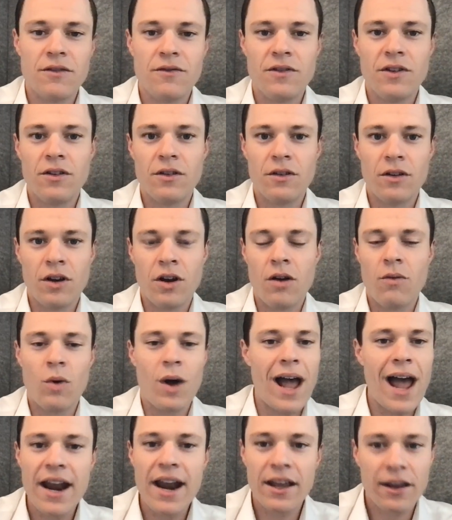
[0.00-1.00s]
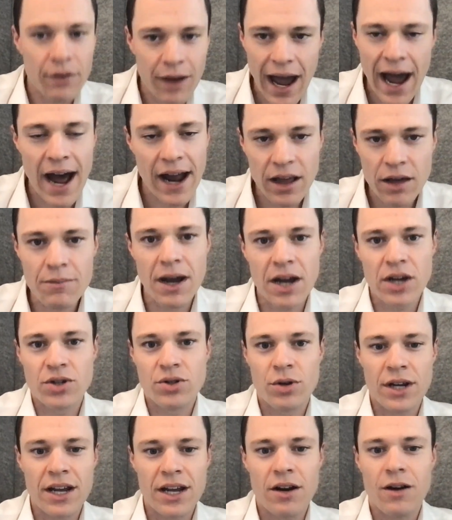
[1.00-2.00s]
If you go, well, how do you make
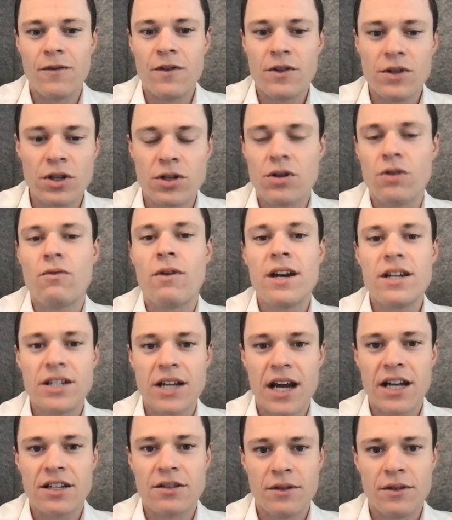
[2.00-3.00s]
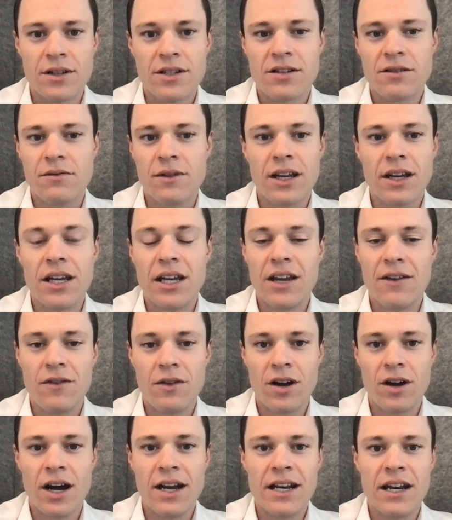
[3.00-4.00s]
sure you get offers? You should reach out to us and we can give
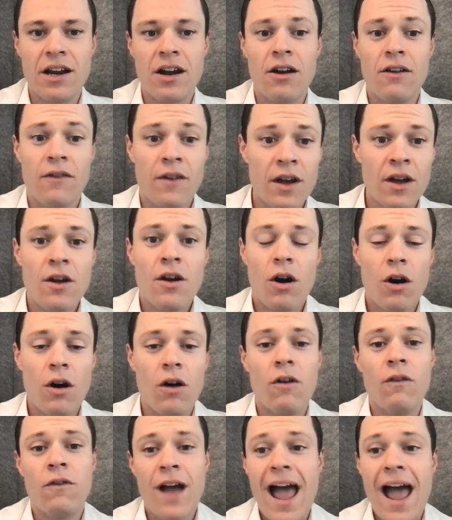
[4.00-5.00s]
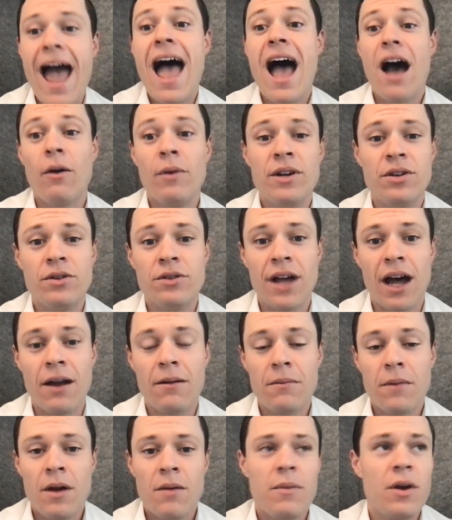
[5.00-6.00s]
you an idea of how we do
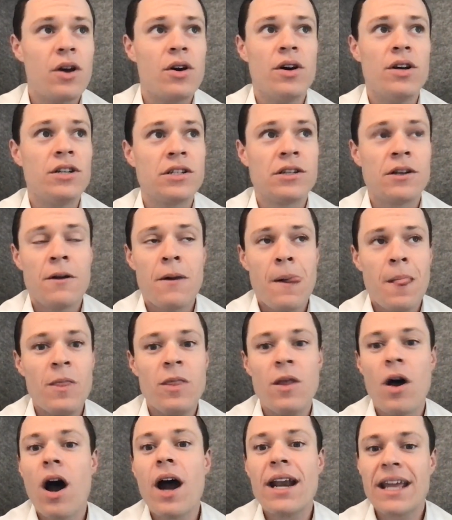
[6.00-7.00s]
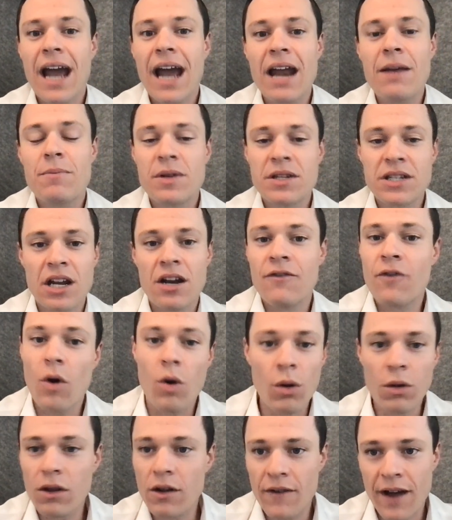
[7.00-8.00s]
that. Because 98% of
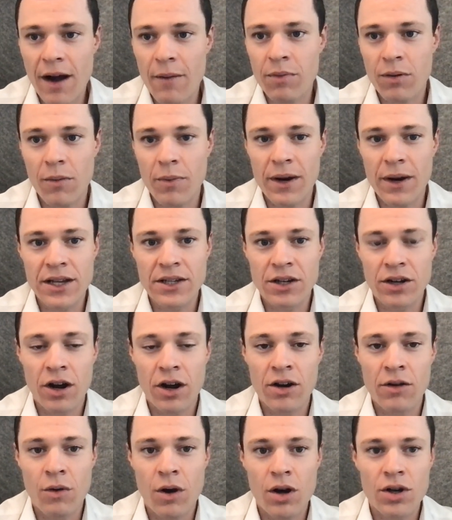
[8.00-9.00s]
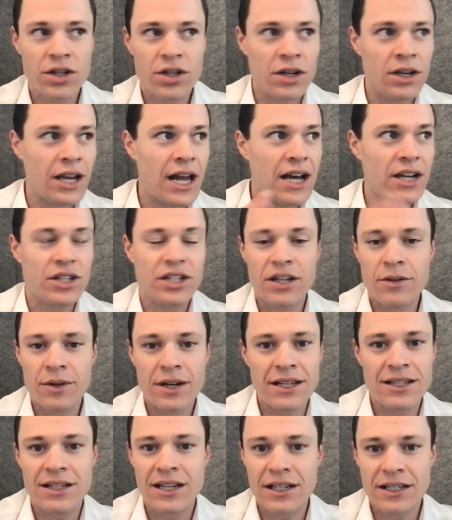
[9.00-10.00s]
all of our properties that go to auction, last year
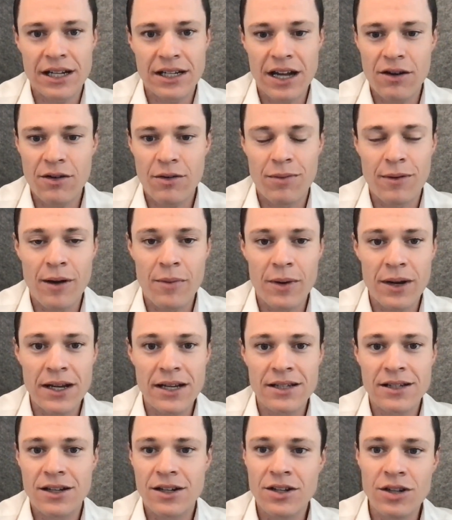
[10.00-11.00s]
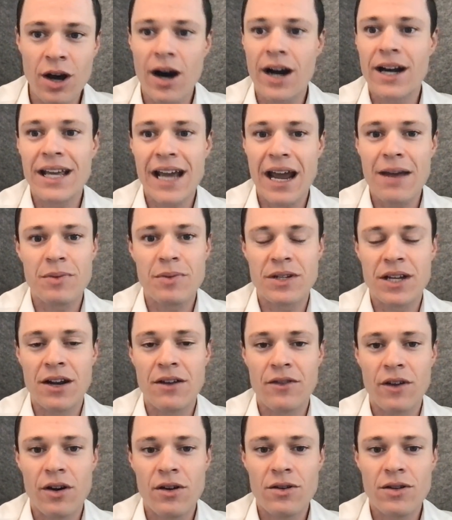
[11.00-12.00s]
we did 1,600 properties,
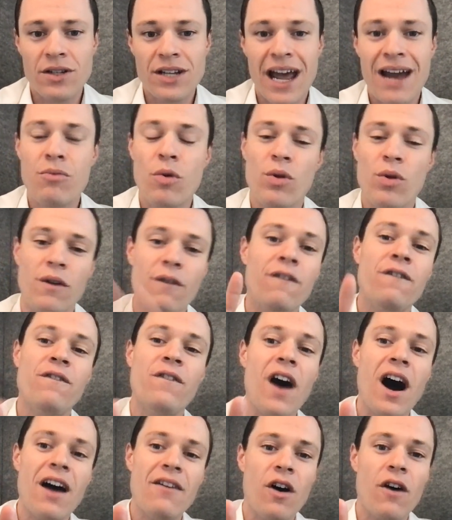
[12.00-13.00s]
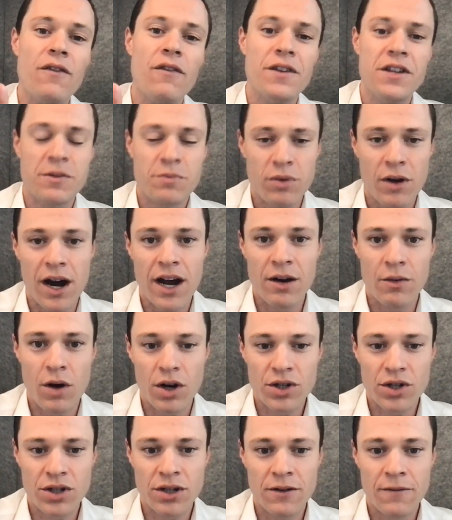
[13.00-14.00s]
98% of those had more than 5 offers prior to
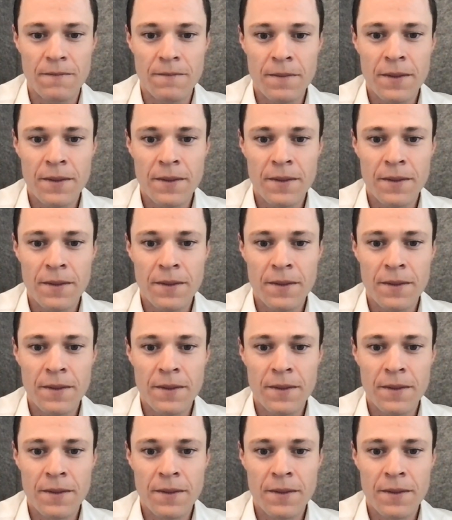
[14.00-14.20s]
auction.